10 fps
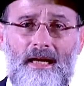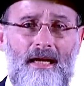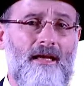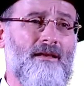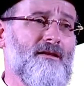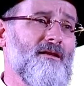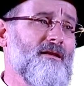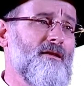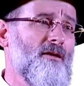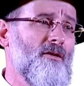
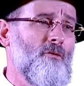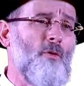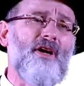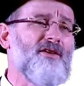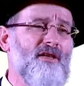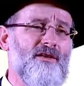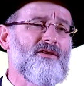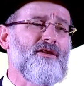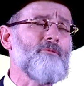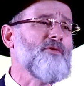And why is that
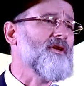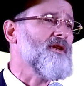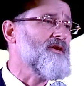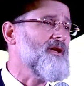something